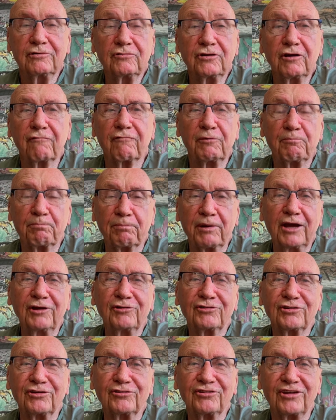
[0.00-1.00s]
different
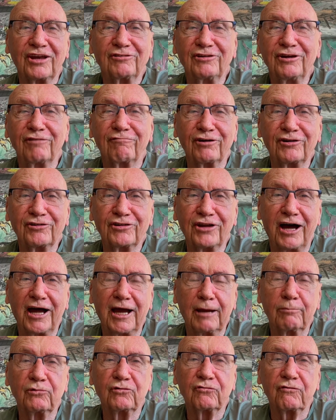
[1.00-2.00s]
places at different
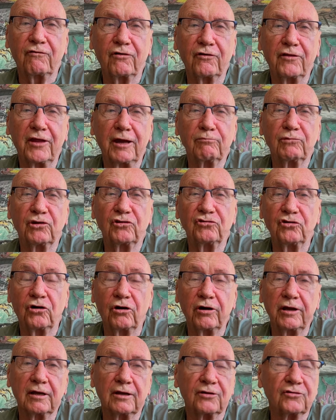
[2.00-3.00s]
times for them to
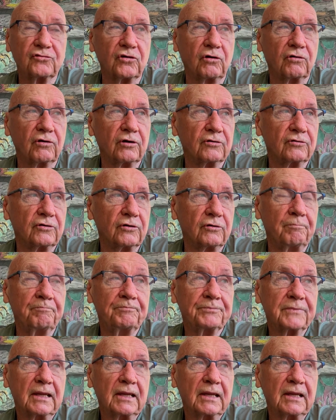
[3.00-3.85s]
join us or to